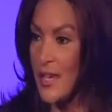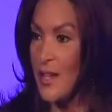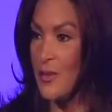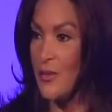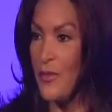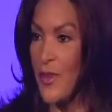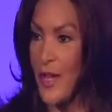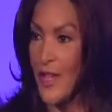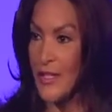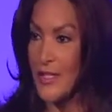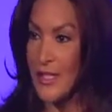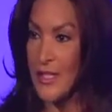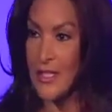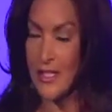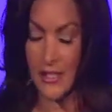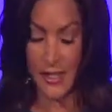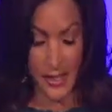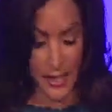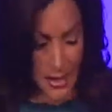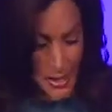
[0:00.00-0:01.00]

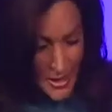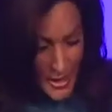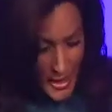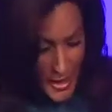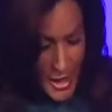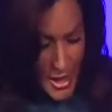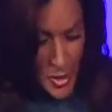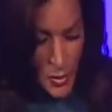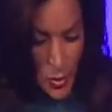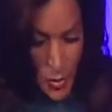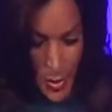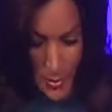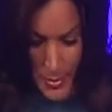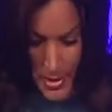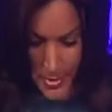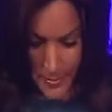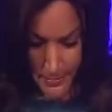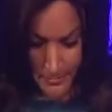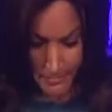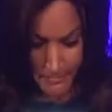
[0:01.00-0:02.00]
invest in
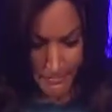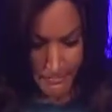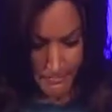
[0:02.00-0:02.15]
women.